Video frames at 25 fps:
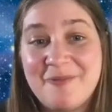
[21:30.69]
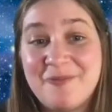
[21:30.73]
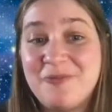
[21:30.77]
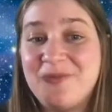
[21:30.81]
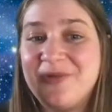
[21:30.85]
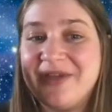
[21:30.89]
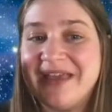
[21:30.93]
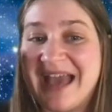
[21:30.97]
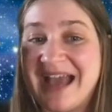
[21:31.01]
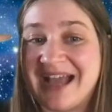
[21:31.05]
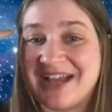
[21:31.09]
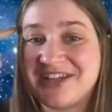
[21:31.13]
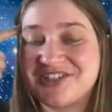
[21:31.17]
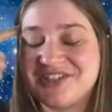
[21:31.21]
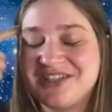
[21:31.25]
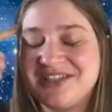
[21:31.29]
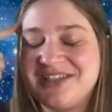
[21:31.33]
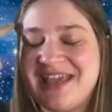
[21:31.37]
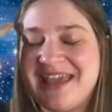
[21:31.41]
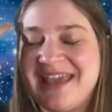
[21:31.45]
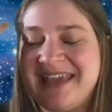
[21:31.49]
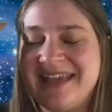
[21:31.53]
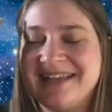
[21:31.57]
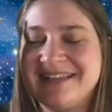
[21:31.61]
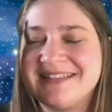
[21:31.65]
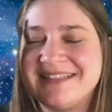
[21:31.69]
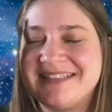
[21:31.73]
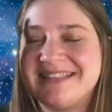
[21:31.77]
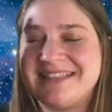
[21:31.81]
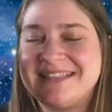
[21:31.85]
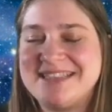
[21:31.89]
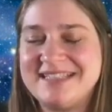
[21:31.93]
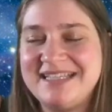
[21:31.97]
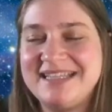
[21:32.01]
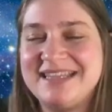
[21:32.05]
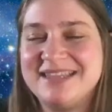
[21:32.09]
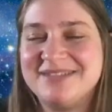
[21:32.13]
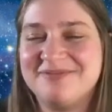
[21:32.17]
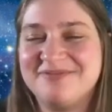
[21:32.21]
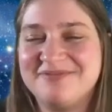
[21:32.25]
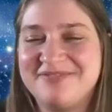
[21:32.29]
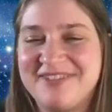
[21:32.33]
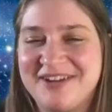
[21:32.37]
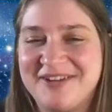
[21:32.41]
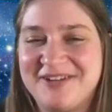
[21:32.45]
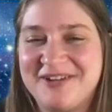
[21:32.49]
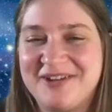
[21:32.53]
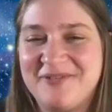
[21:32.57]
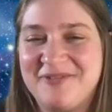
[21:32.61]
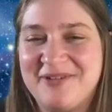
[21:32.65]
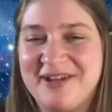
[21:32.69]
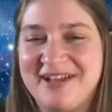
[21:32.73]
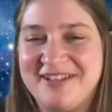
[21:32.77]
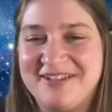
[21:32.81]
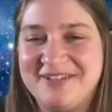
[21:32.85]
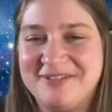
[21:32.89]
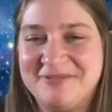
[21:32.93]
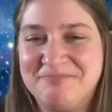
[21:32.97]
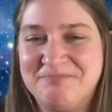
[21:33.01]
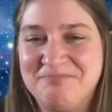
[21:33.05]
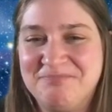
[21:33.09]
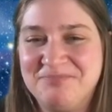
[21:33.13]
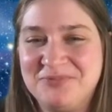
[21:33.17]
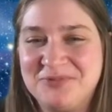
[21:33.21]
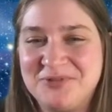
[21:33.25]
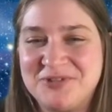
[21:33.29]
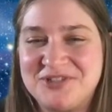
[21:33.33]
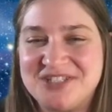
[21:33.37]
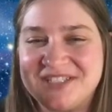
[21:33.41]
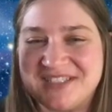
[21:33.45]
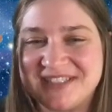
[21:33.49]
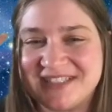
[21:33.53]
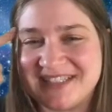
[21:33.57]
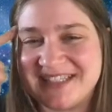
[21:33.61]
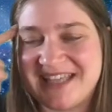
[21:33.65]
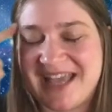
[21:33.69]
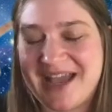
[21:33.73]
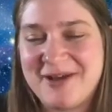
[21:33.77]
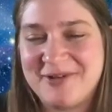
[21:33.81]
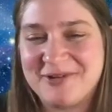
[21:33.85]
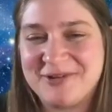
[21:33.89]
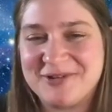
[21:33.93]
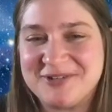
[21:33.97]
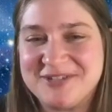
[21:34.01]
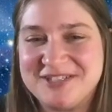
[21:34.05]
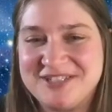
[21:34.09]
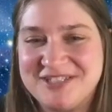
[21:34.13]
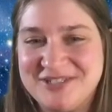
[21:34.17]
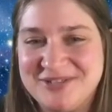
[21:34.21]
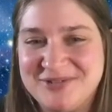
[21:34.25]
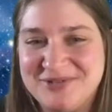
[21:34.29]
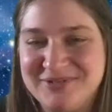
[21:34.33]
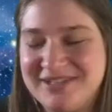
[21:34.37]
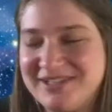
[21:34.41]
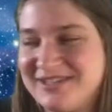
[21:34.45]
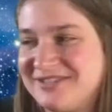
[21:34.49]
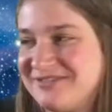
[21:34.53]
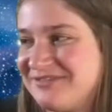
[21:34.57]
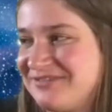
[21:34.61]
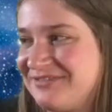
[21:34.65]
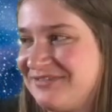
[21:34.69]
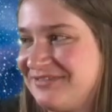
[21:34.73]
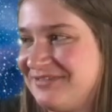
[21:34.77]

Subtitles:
we actually can't see them very well, which is counterintuitive.